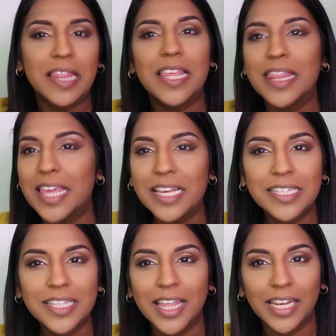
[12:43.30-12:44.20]
The
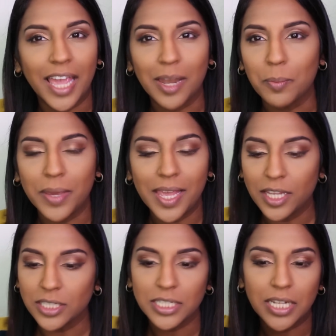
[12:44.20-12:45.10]
things that get me
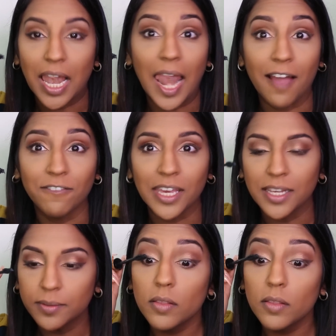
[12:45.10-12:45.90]
laughing.